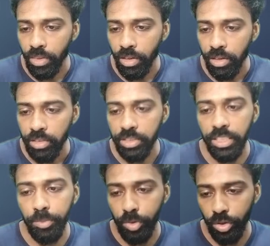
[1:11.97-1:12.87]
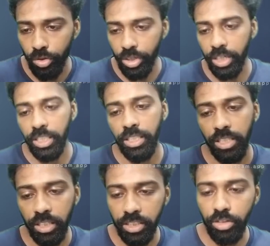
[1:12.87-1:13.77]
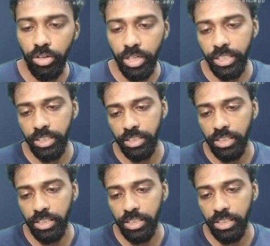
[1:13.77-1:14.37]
CM Yogi Adityanath inaugurates